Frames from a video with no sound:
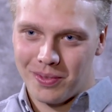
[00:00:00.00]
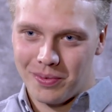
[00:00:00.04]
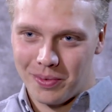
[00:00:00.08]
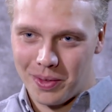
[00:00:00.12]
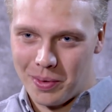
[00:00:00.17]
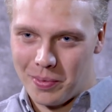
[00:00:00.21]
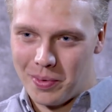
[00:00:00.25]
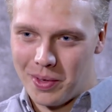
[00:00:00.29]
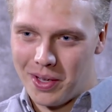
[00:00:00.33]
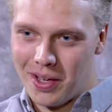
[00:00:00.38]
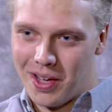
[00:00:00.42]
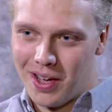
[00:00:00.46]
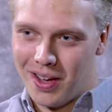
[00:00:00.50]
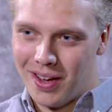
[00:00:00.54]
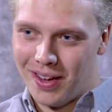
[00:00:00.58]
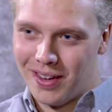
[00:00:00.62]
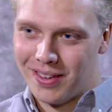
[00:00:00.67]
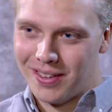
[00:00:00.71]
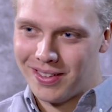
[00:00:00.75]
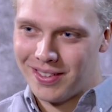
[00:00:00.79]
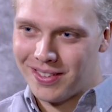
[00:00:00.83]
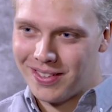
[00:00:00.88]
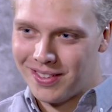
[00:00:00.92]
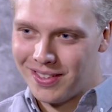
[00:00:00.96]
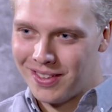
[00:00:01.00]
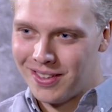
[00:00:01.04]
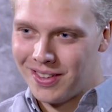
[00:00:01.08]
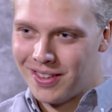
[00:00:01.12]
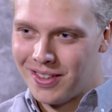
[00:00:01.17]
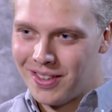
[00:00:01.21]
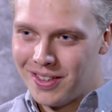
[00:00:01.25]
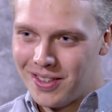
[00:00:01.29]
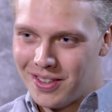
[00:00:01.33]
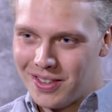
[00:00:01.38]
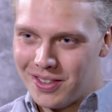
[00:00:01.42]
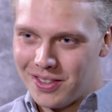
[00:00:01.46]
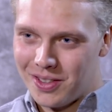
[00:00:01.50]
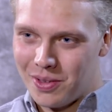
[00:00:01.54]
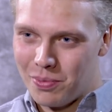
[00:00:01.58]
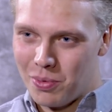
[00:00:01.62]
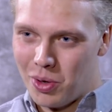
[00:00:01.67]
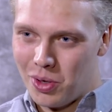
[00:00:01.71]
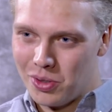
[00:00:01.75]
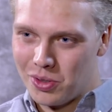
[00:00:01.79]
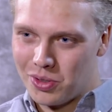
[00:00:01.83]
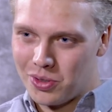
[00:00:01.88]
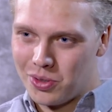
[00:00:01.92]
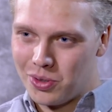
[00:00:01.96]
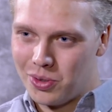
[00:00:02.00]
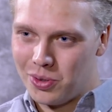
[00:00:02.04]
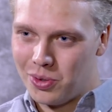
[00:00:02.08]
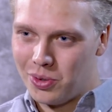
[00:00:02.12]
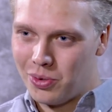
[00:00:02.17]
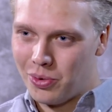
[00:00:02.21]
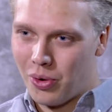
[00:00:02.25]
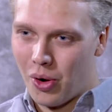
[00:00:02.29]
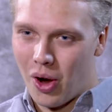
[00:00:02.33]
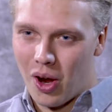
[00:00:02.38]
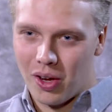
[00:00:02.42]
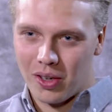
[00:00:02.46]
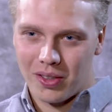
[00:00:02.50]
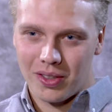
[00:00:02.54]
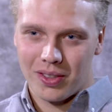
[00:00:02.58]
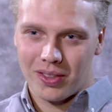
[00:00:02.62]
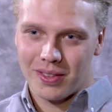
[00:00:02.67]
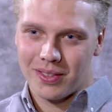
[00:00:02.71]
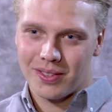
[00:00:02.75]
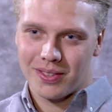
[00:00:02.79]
Maybe some old school rock.